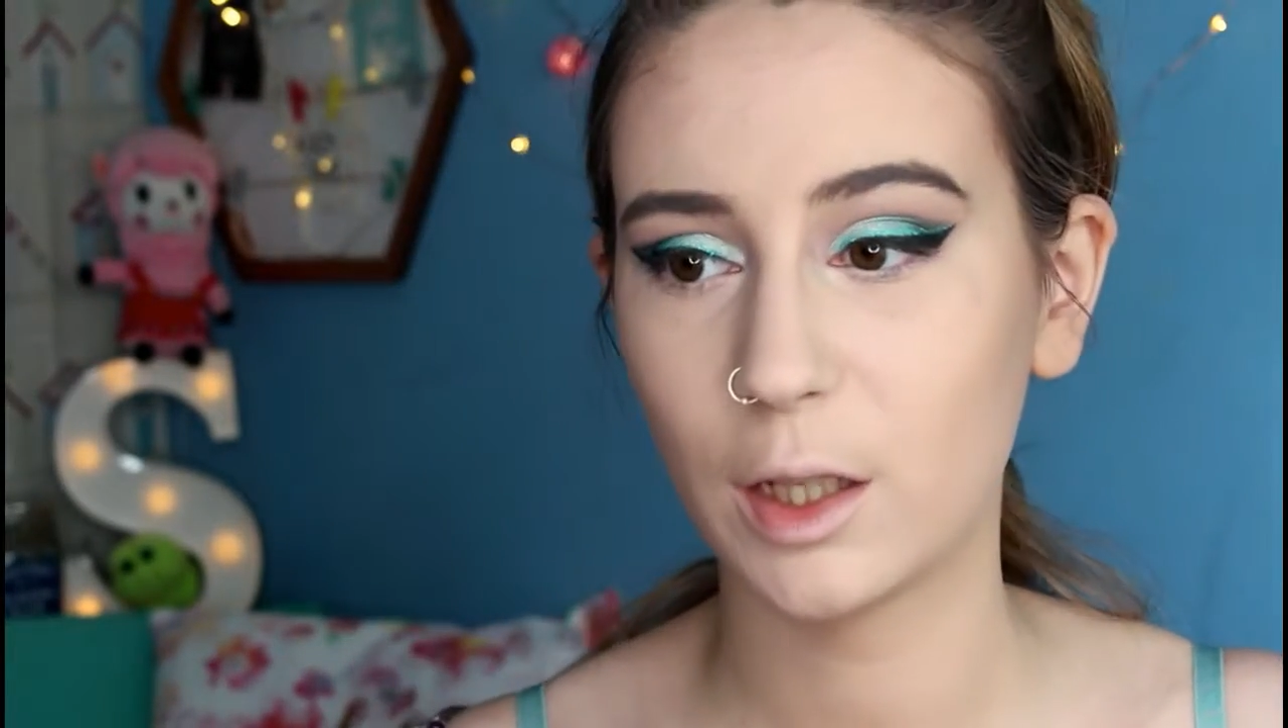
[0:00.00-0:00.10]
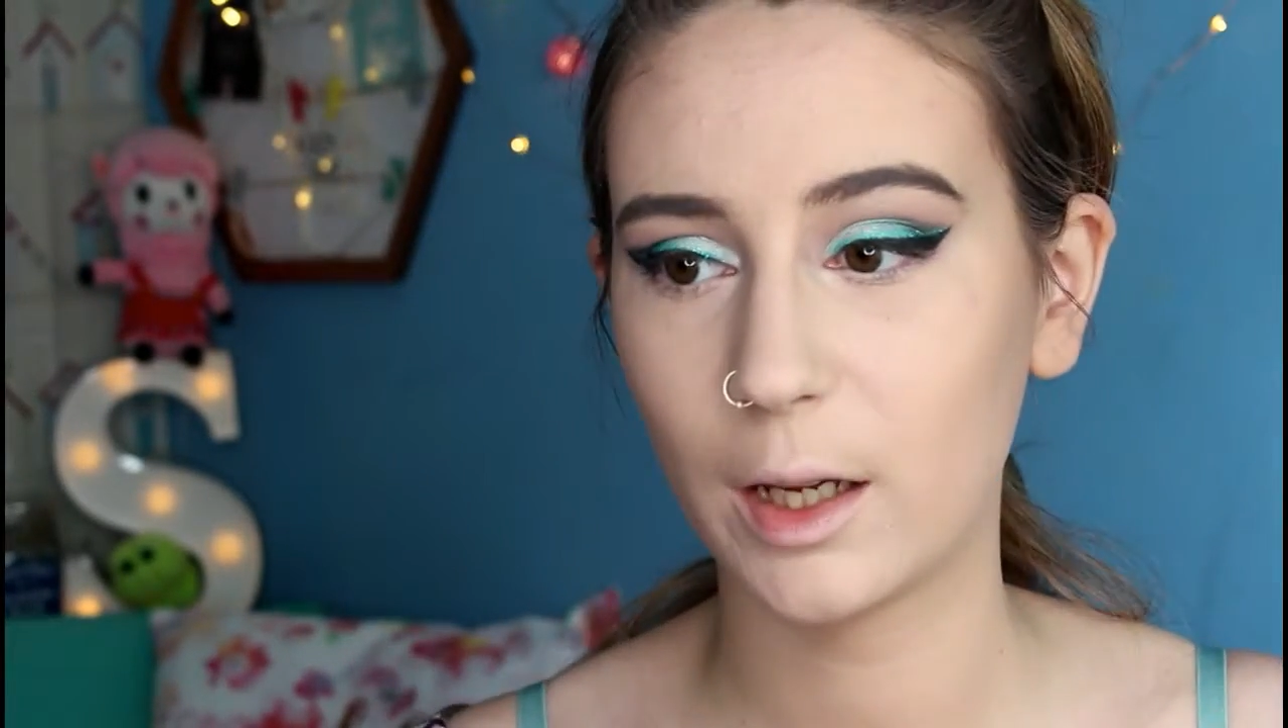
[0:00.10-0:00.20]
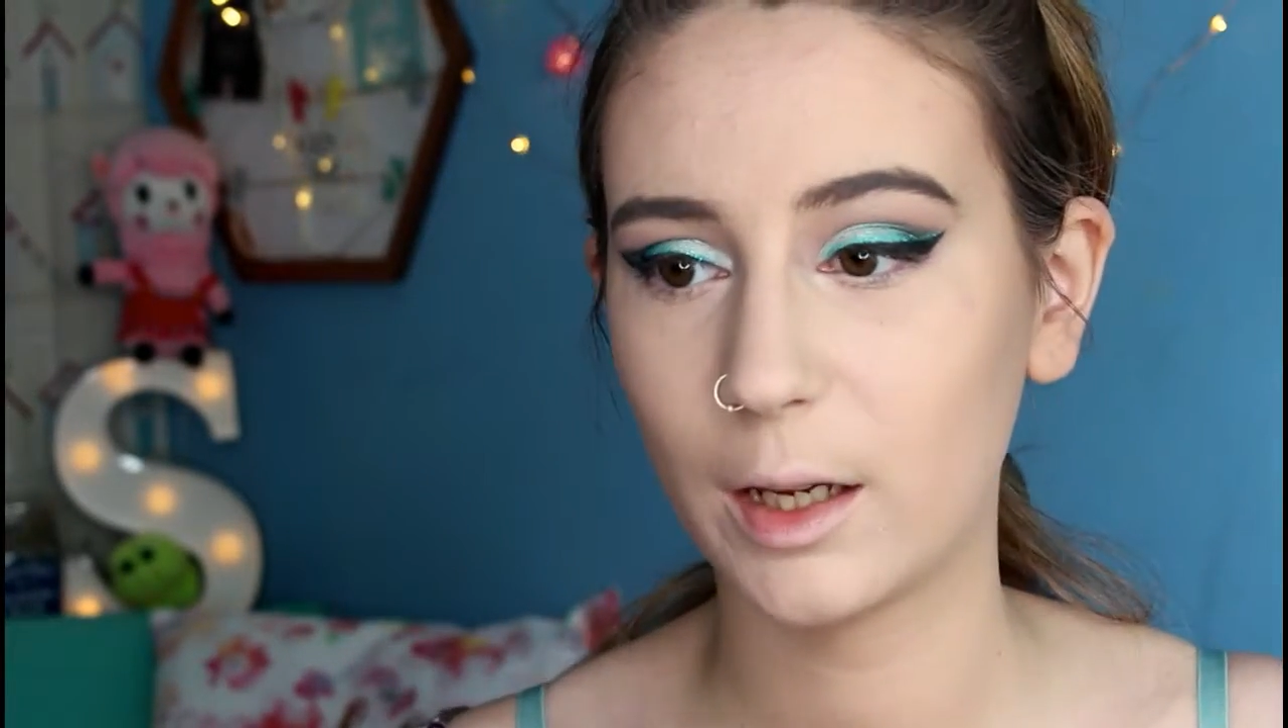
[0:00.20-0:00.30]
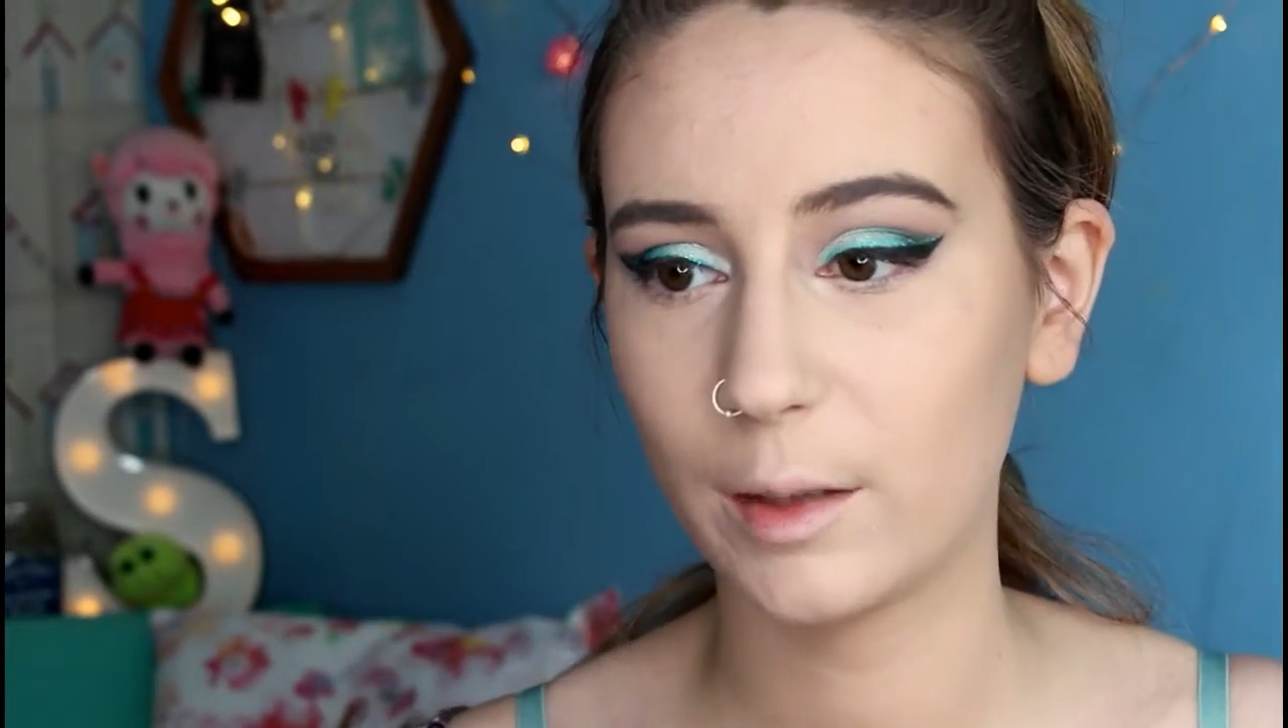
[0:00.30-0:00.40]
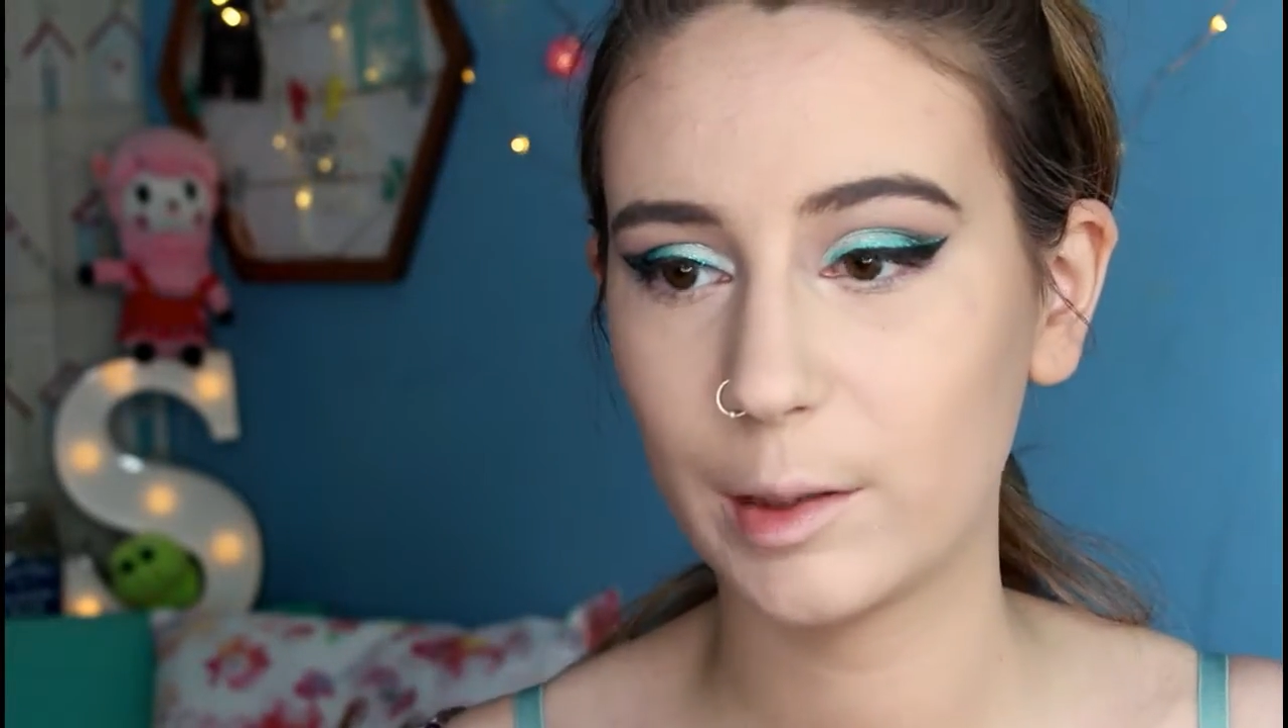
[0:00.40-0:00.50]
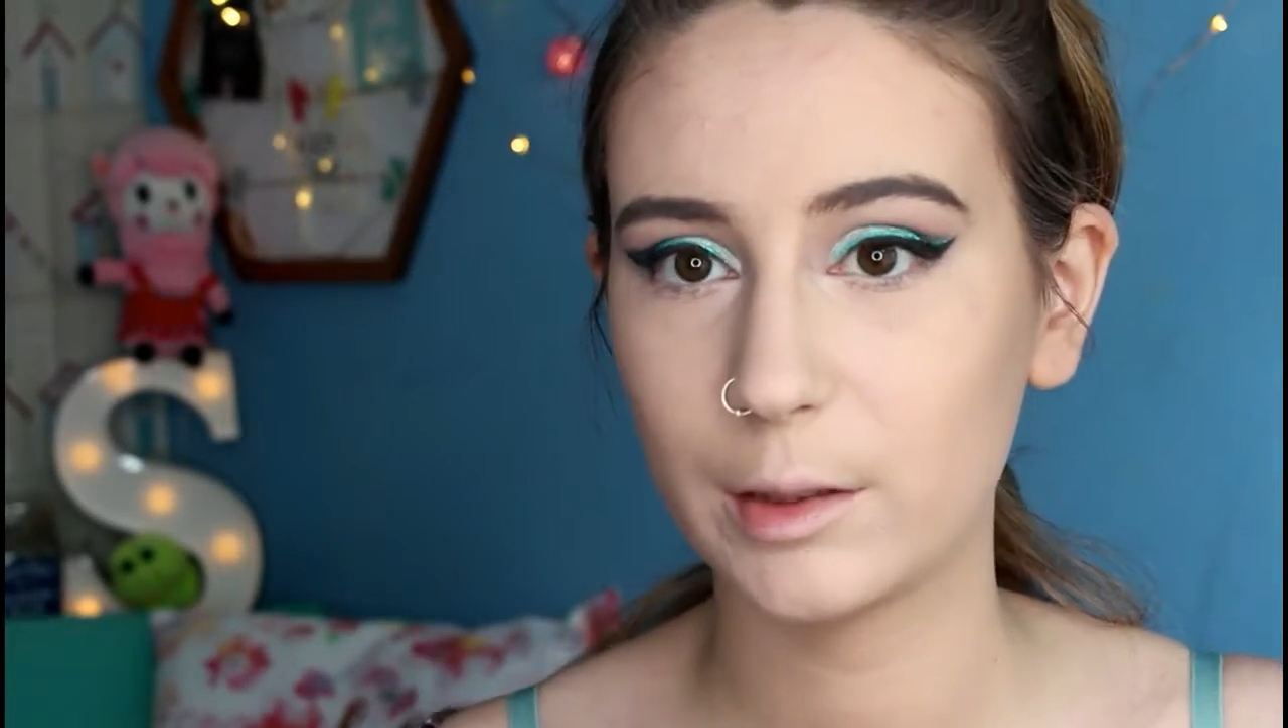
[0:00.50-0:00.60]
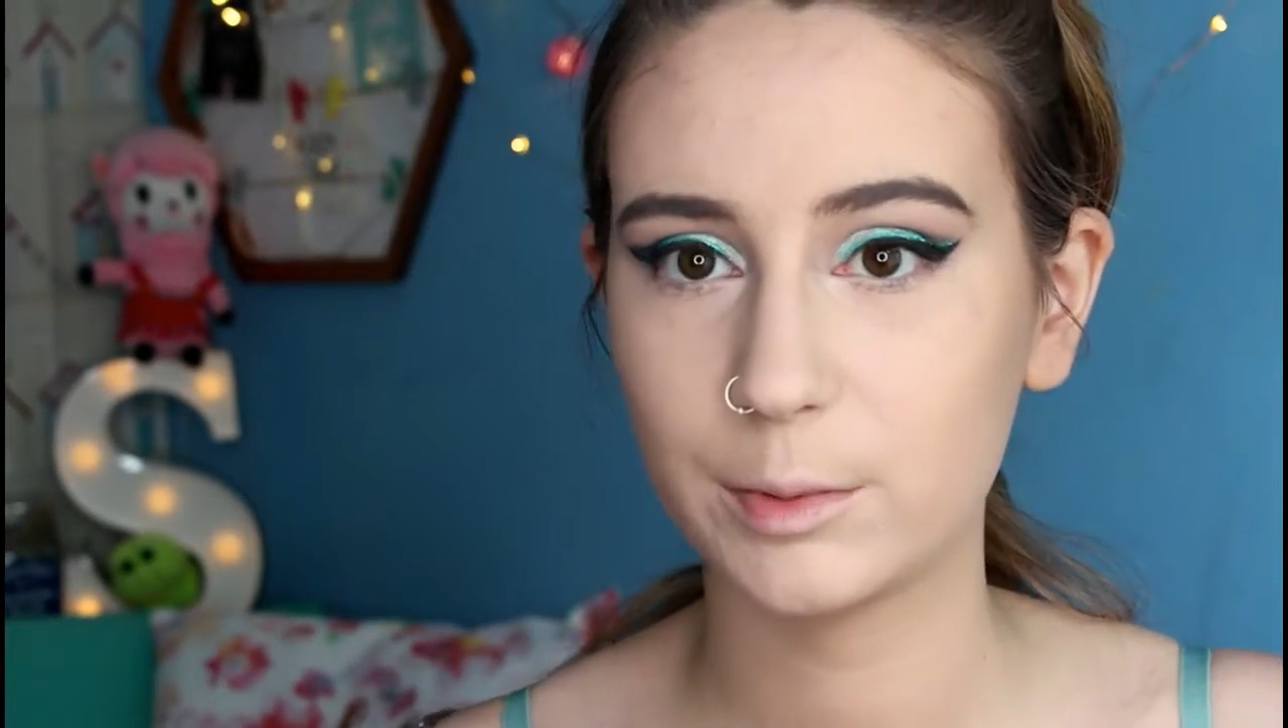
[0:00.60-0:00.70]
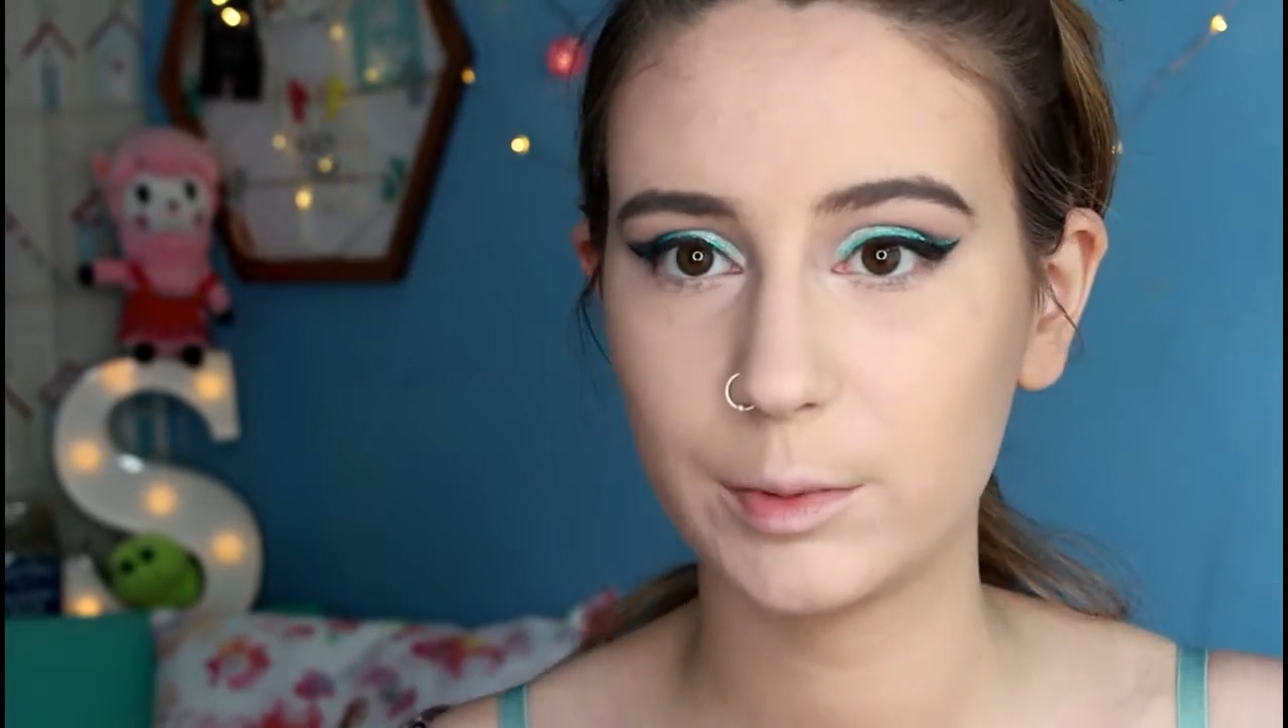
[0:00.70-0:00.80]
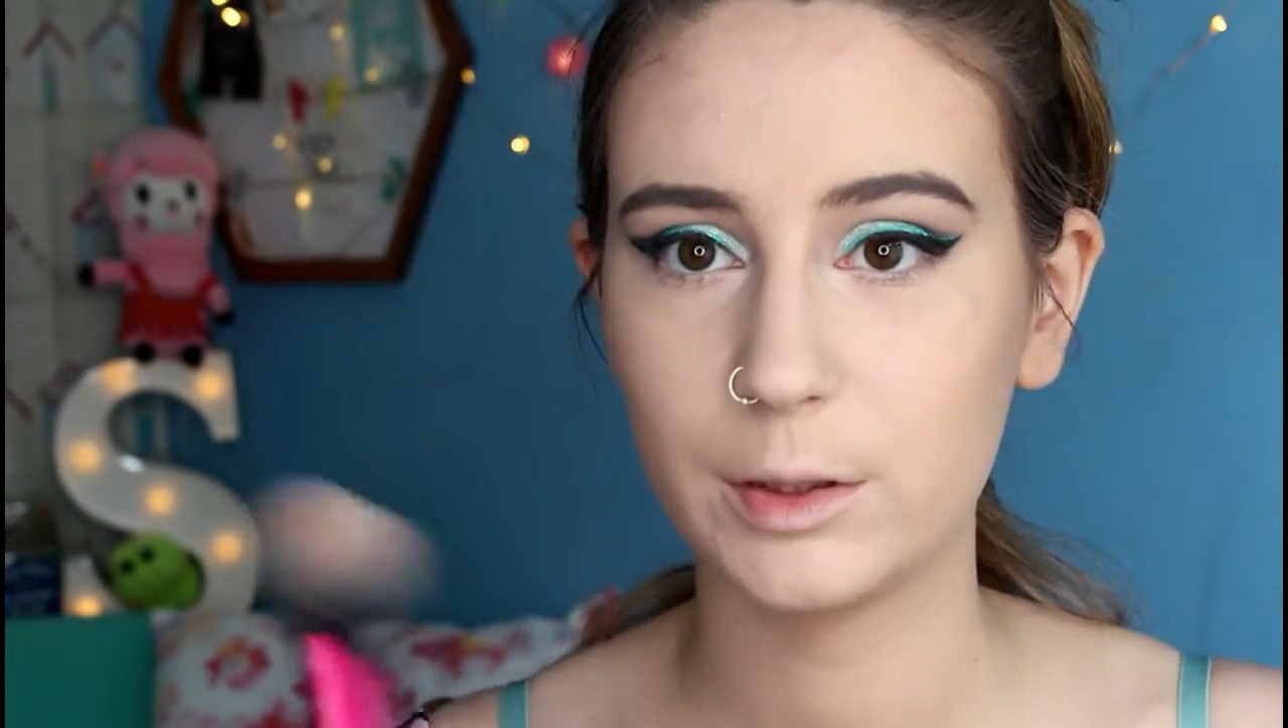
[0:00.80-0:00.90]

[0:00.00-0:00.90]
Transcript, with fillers: and I'm going to be